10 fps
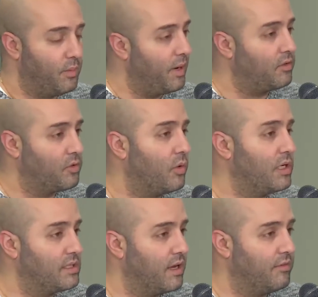about
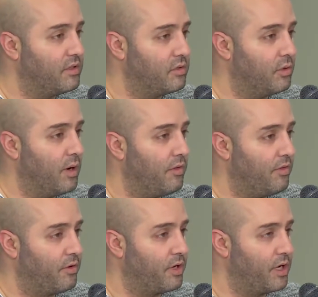27 to about
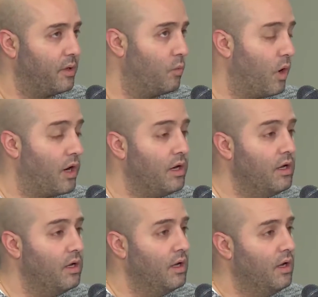31
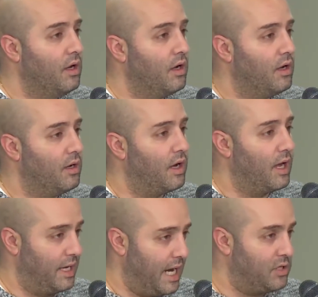
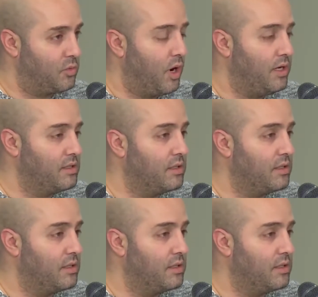age-wise.